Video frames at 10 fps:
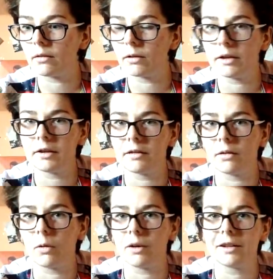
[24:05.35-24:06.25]

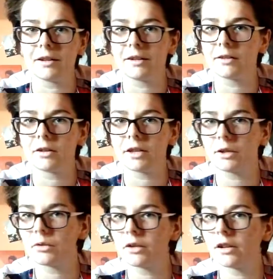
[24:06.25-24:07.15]
ordinary, so the
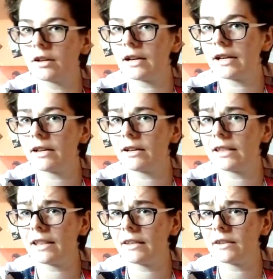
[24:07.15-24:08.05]
usual
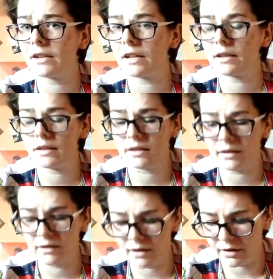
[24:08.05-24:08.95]
Green Lantern
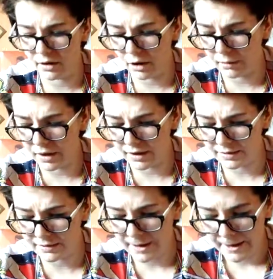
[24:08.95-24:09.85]
comics.